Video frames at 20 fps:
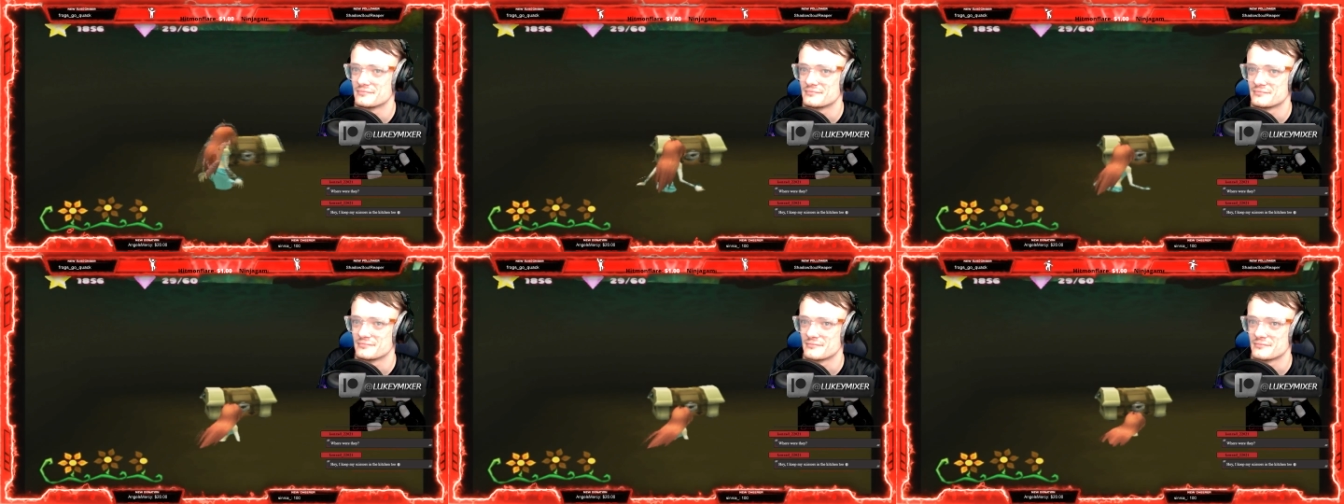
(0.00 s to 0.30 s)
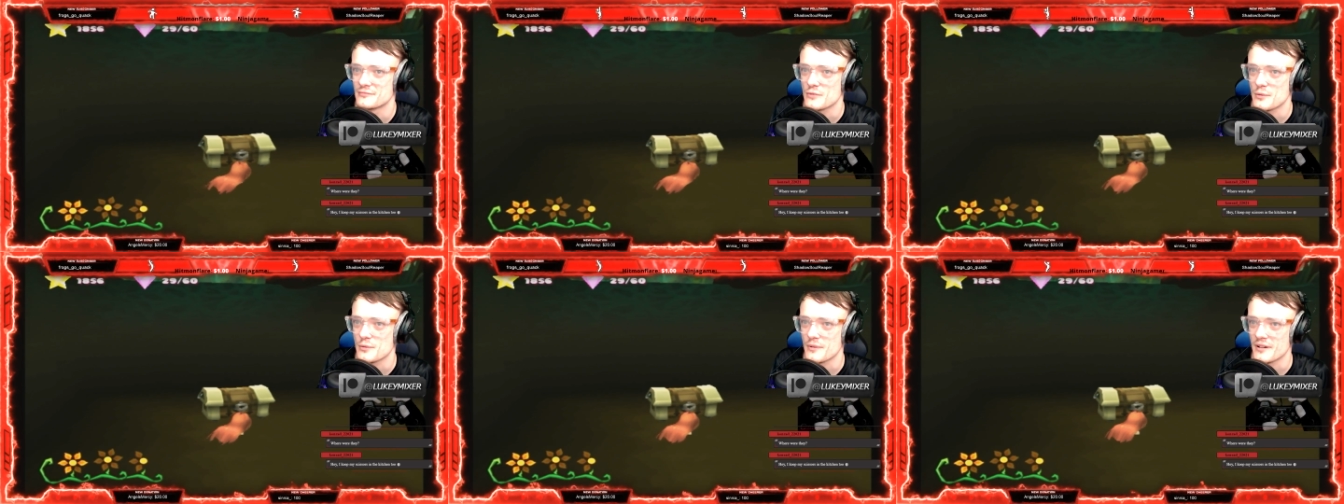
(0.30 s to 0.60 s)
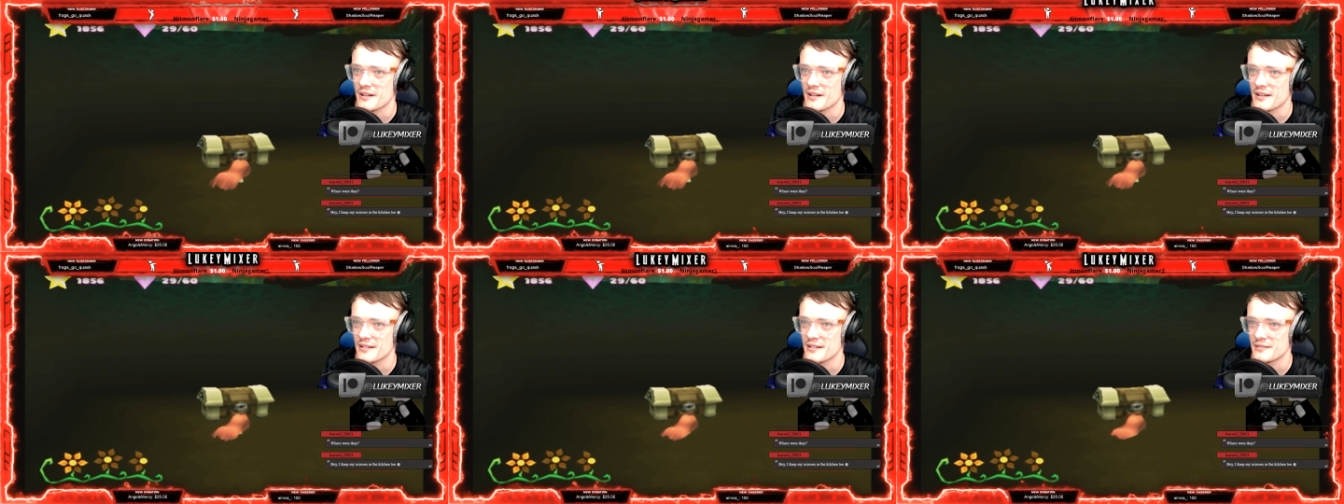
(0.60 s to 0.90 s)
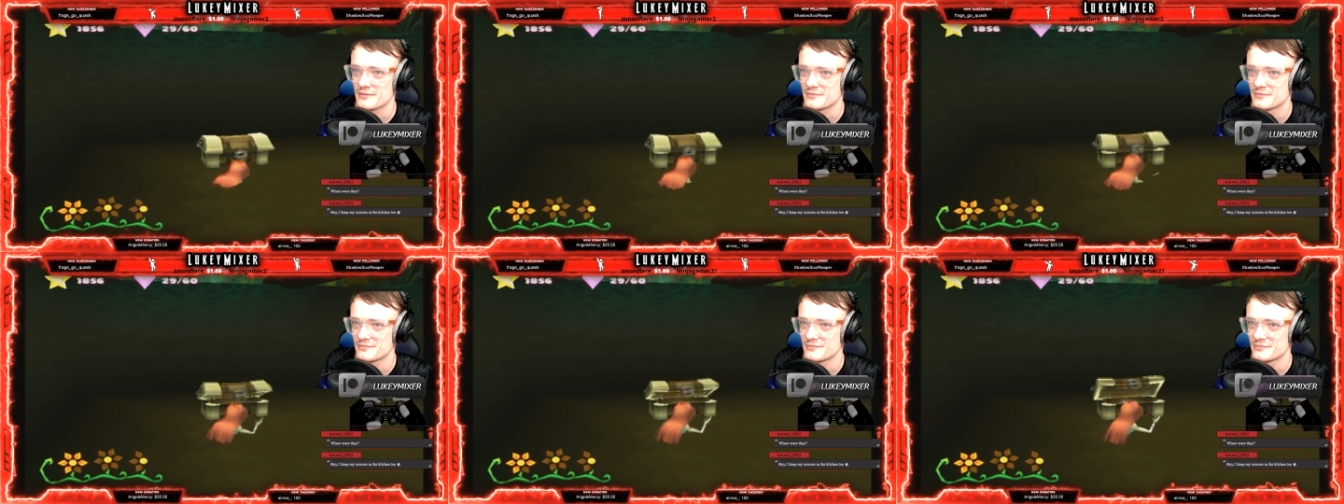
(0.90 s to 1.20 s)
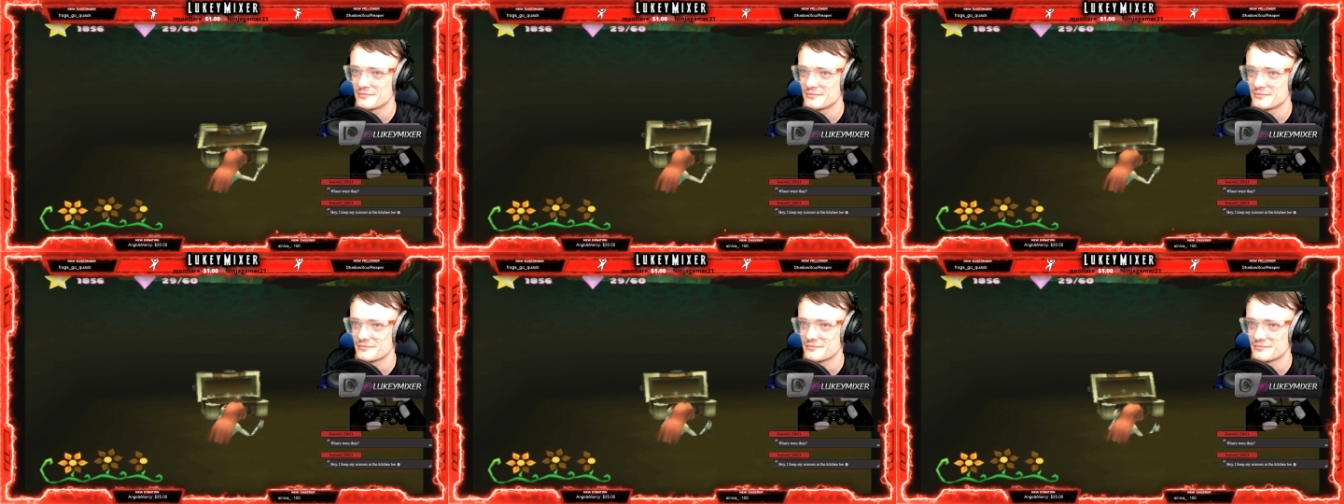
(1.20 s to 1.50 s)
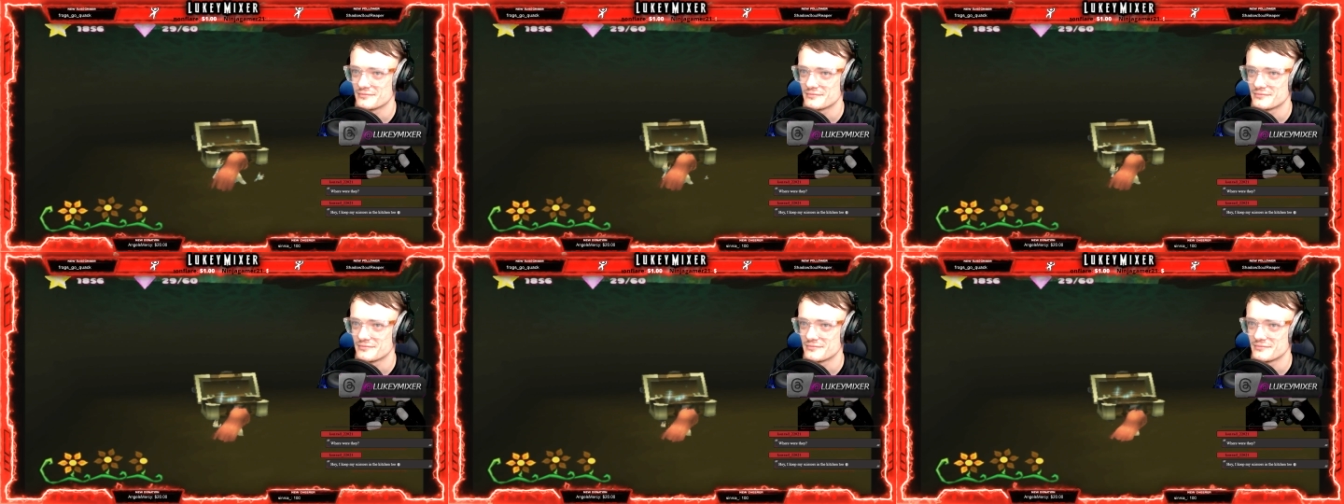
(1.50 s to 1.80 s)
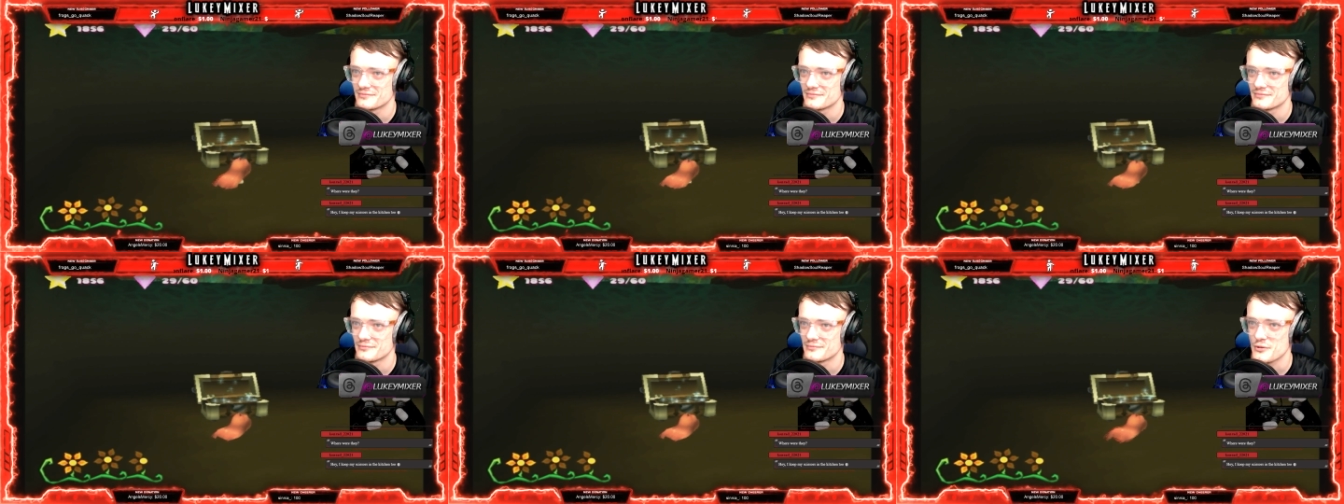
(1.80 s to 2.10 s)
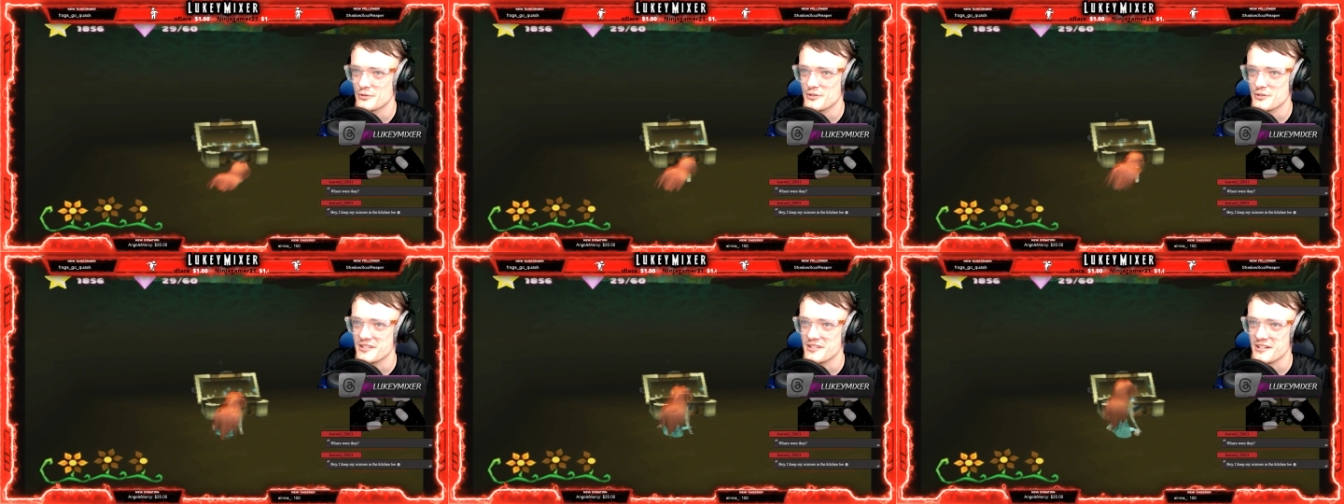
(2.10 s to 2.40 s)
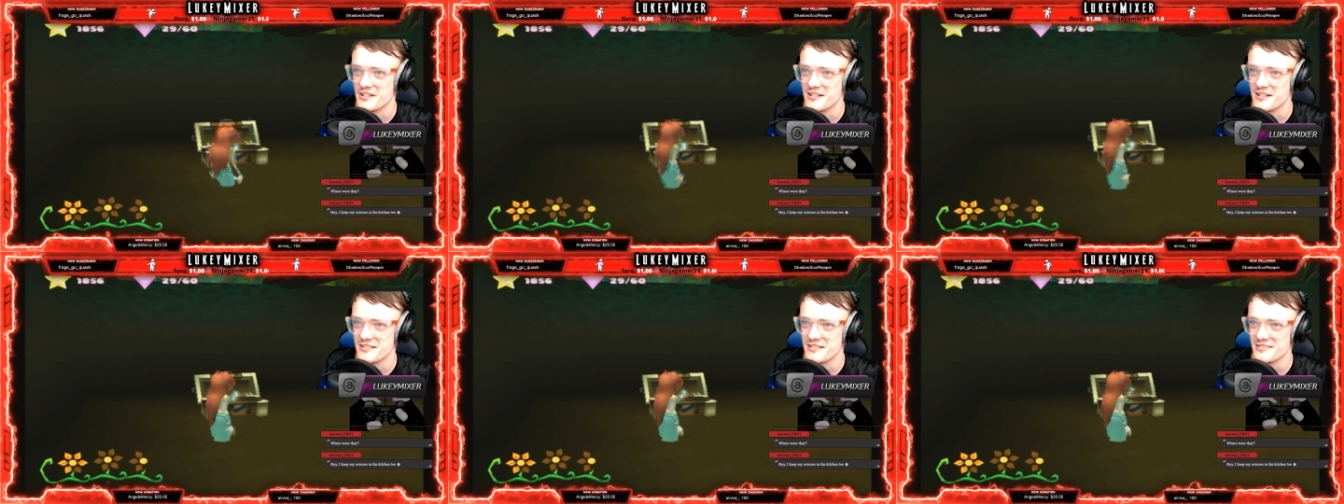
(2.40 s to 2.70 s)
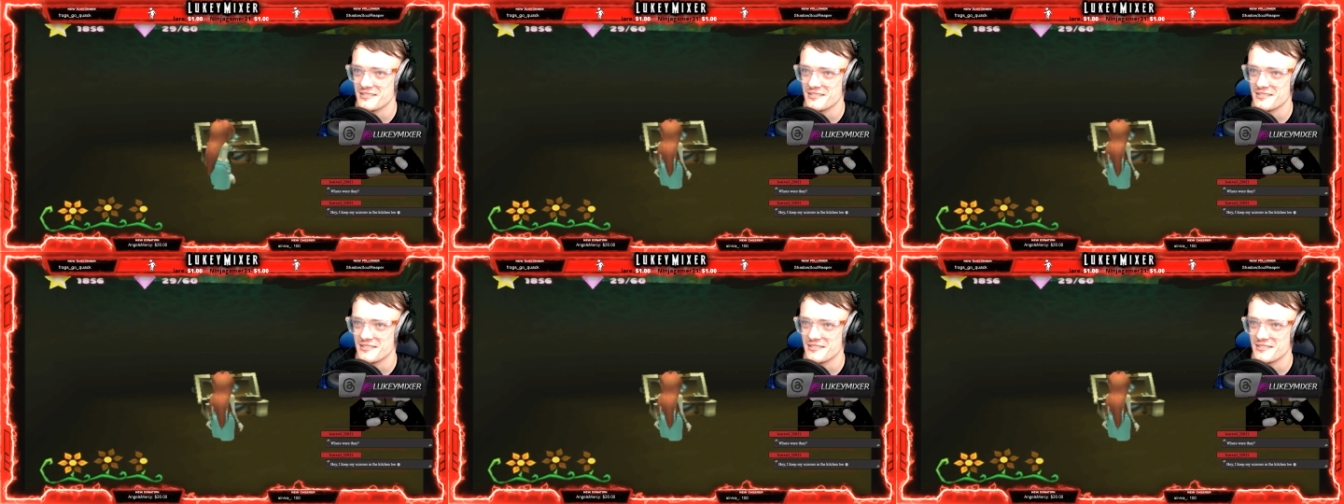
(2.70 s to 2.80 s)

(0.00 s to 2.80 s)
What we're gonna get? More stars?